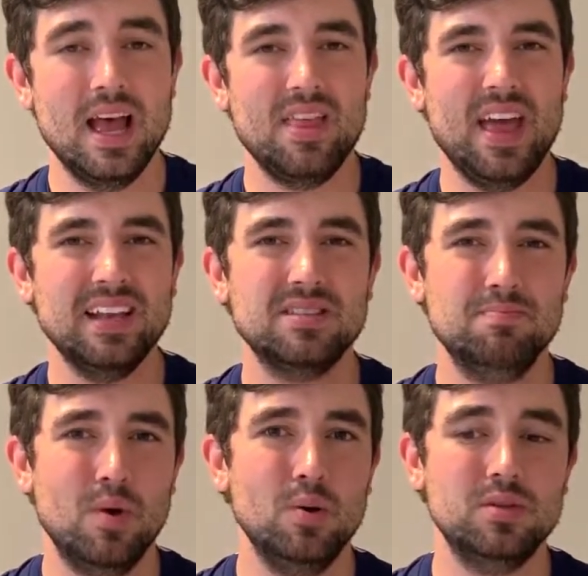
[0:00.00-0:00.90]
That's
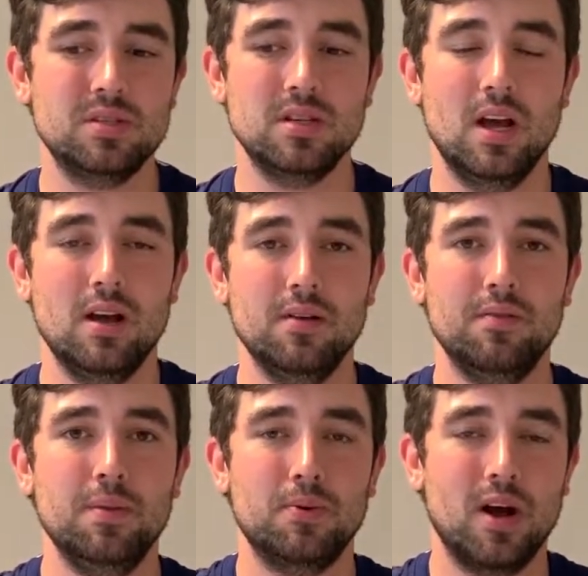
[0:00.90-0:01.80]
most of
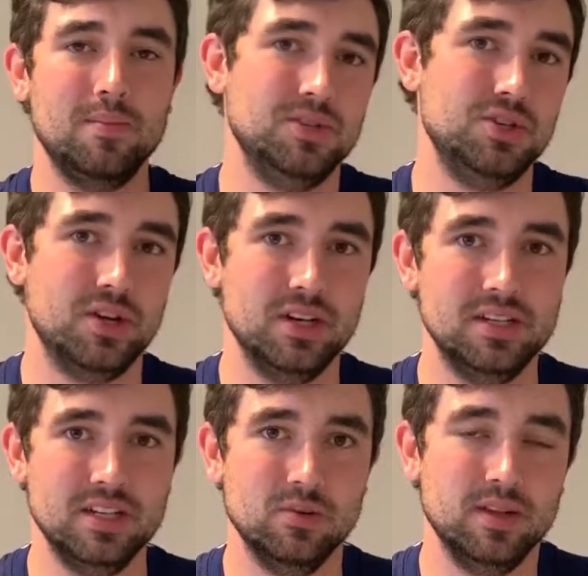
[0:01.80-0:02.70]
the problem that you're going to
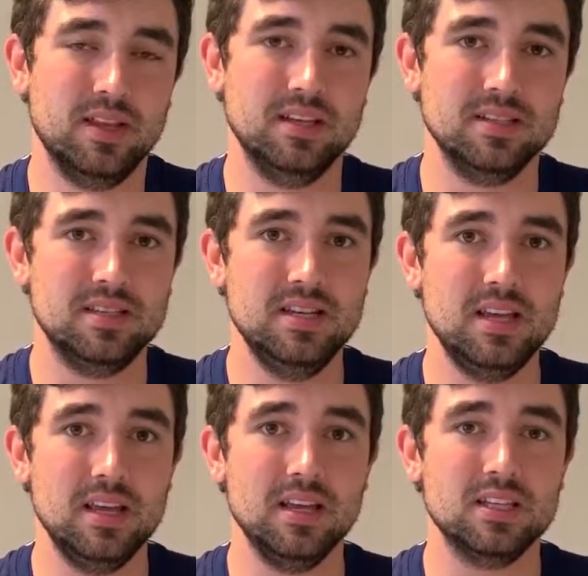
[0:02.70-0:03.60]
deal with in
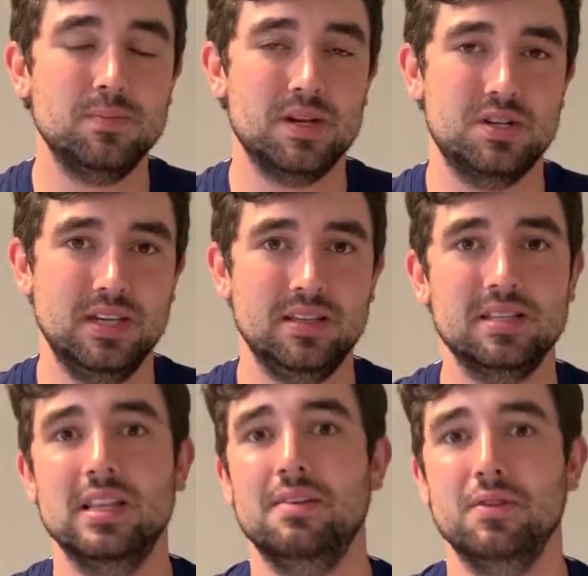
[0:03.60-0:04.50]
C, especially at this
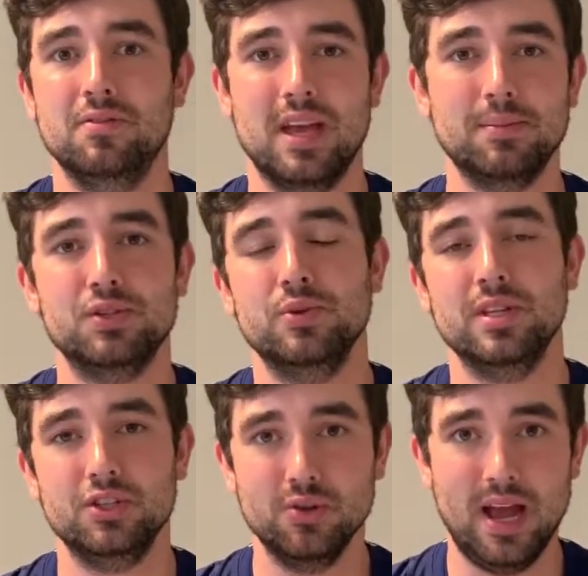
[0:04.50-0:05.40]
level of chemistry
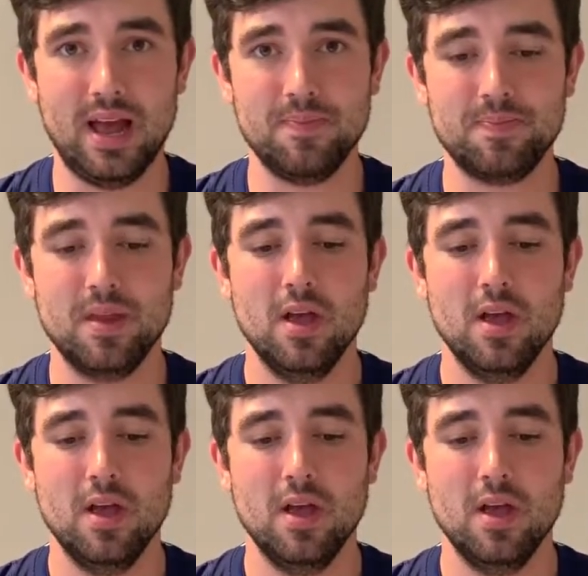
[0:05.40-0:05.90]
that you're at.